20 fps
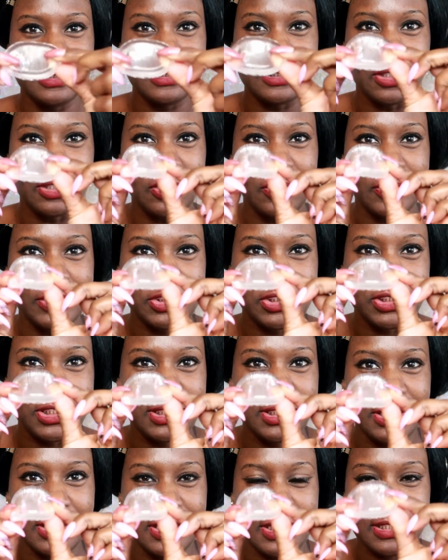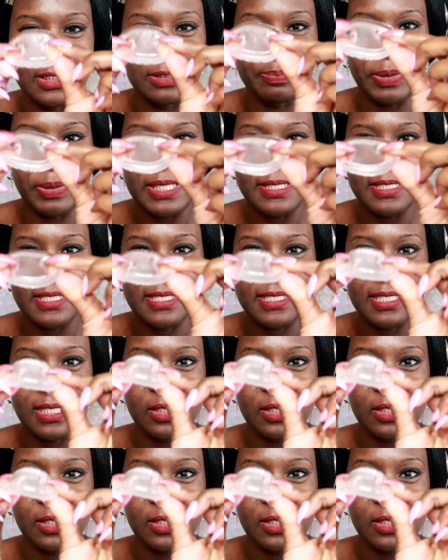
So it's just this piece of